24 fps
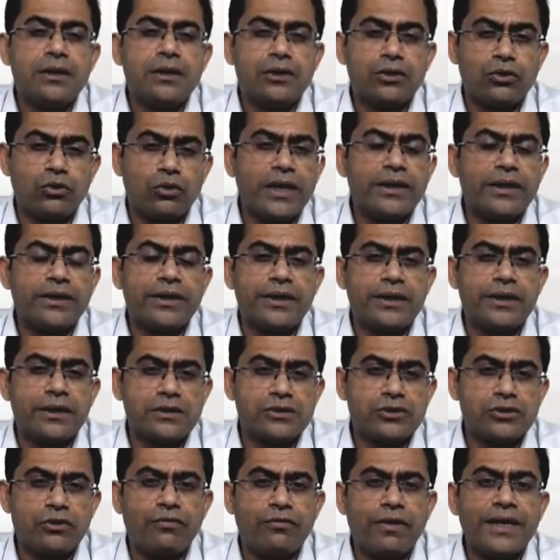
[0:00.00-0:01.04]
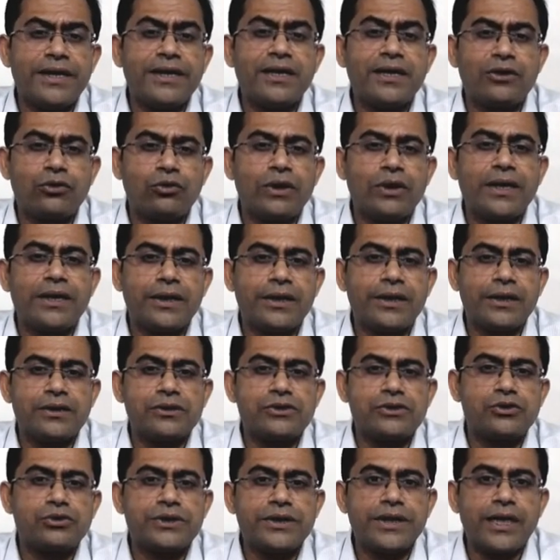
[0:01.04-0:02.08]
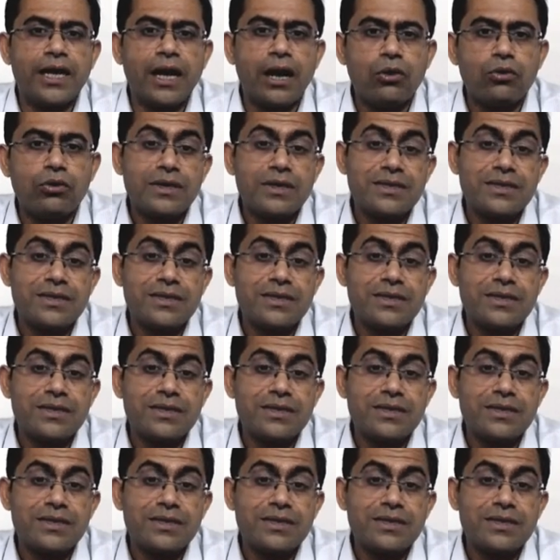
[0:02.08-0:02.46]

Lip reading: rolling returns or 1-year rolling returns to see how